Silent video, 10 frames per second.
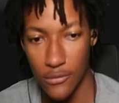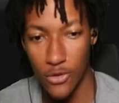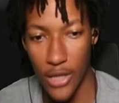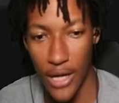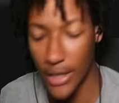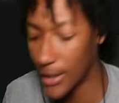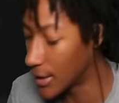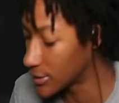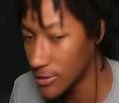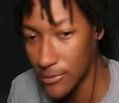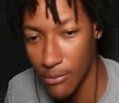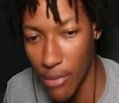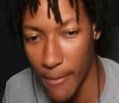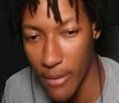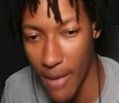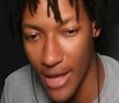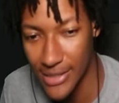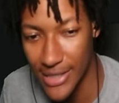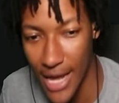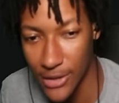You think I can guess it? Bro, I'm the
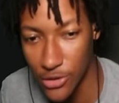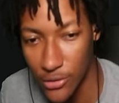best guesser.